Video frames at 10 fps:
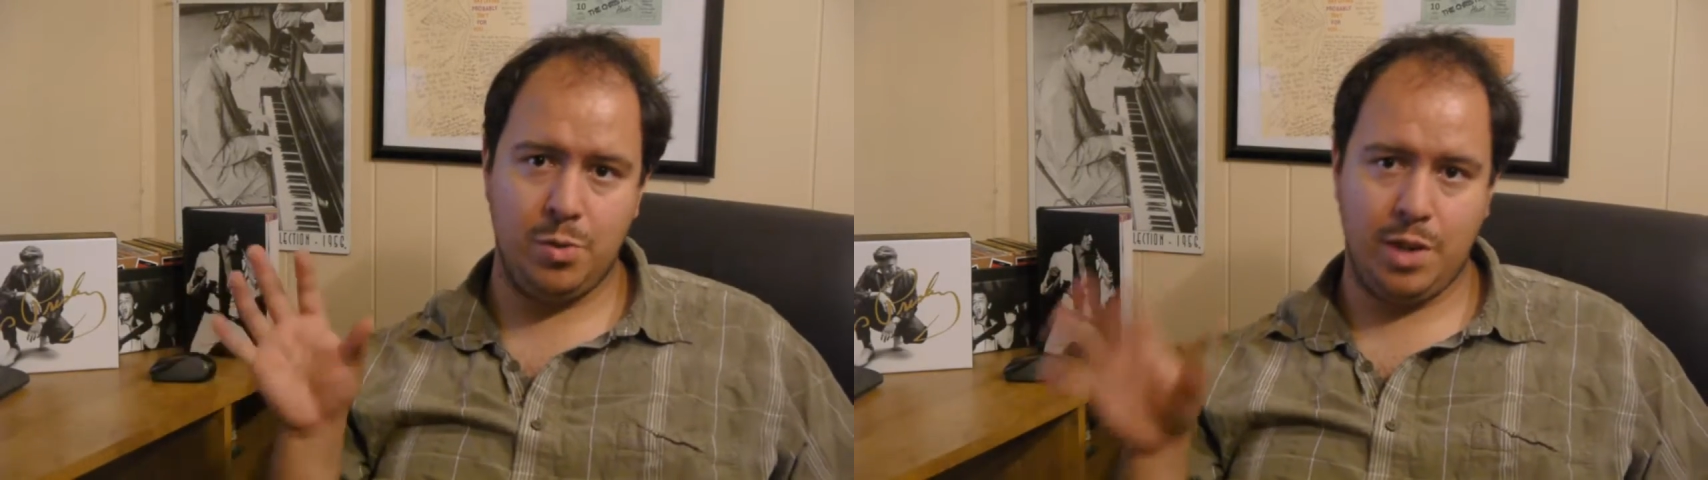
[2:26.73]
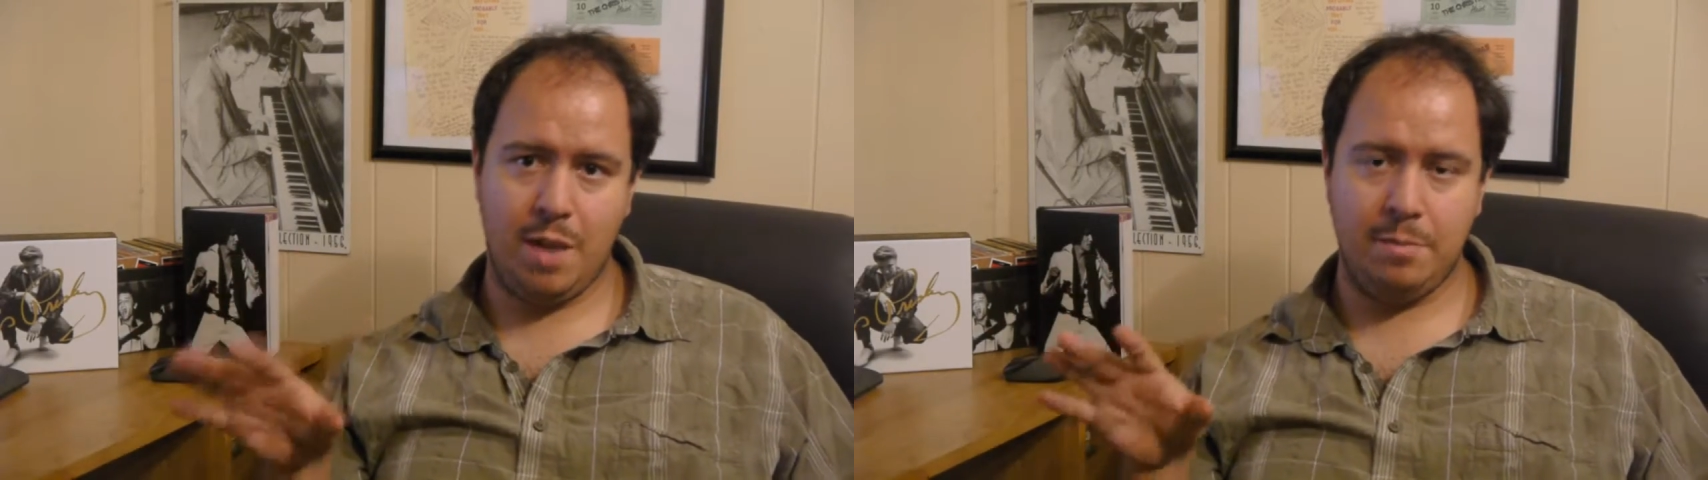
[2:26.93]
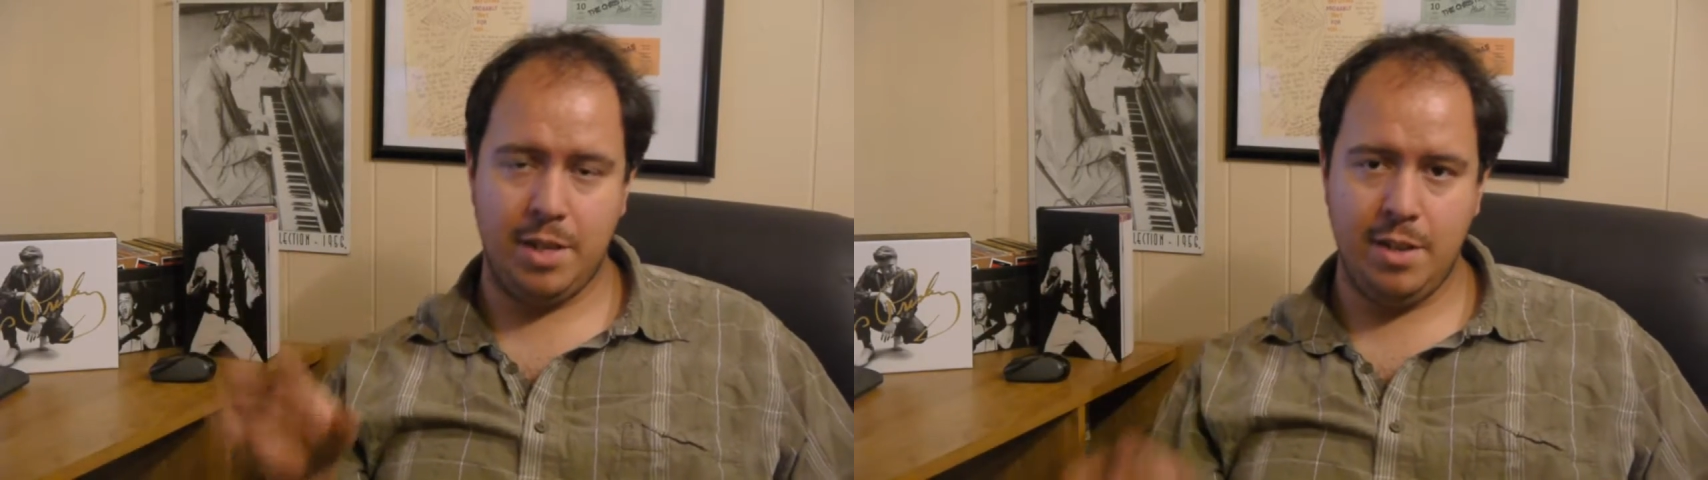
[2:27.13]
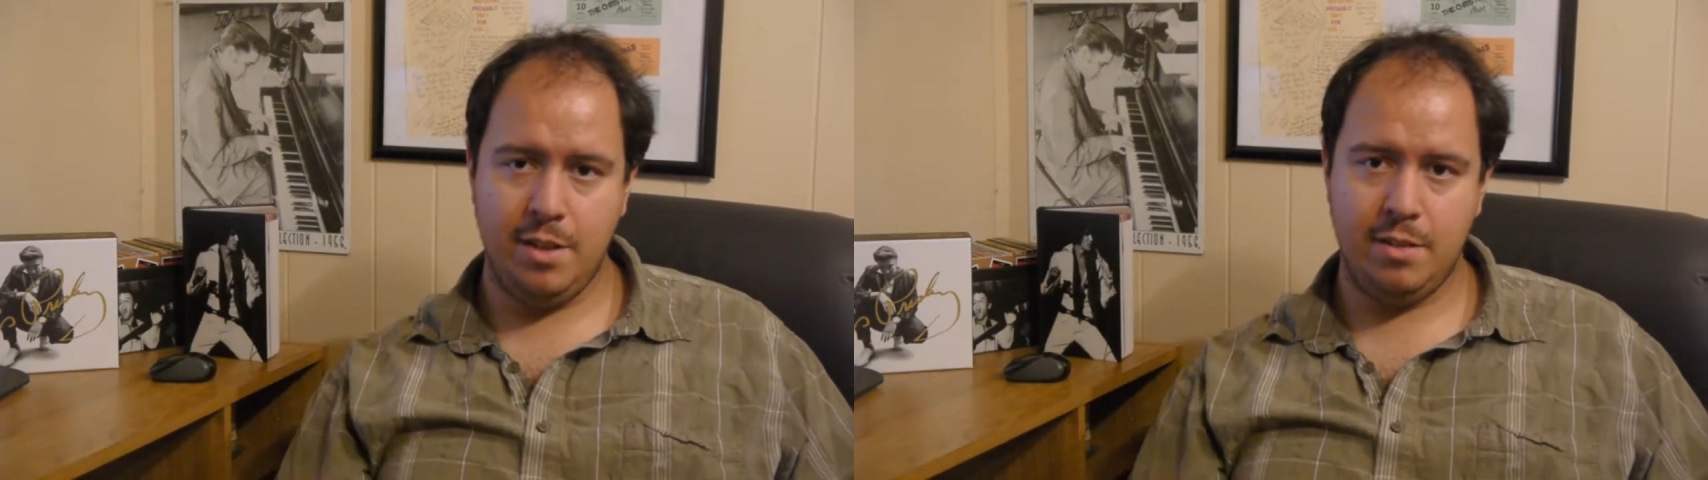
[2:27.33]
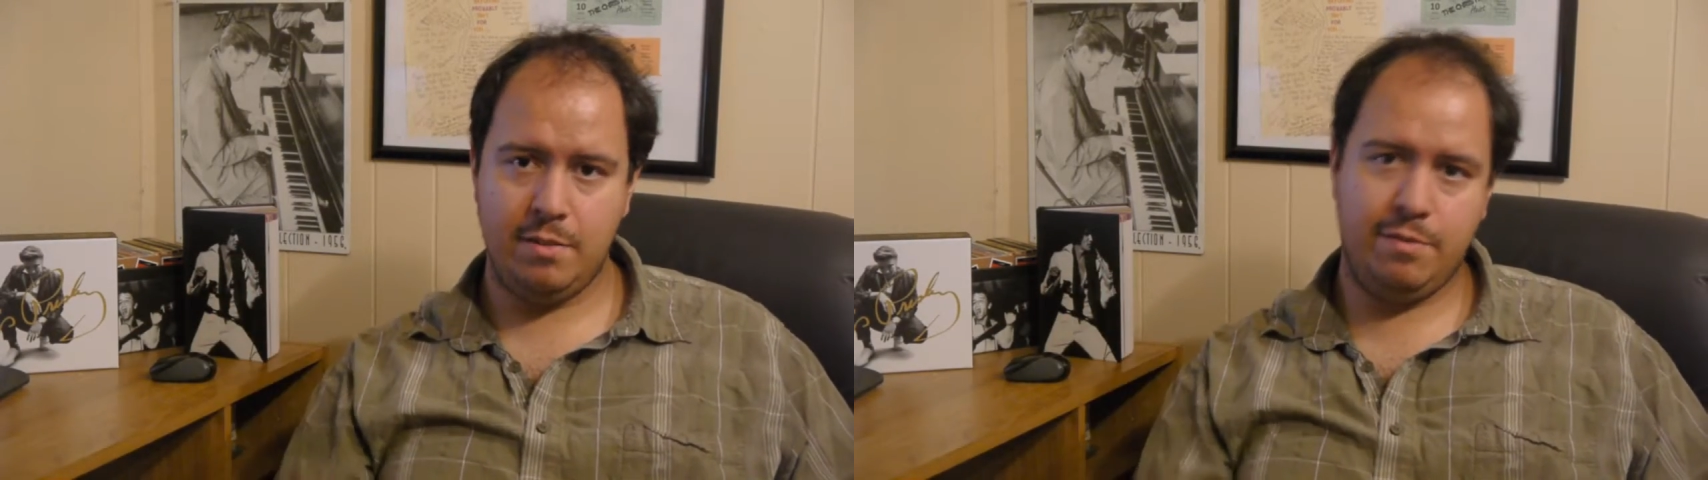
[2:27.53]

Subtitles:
to accompany it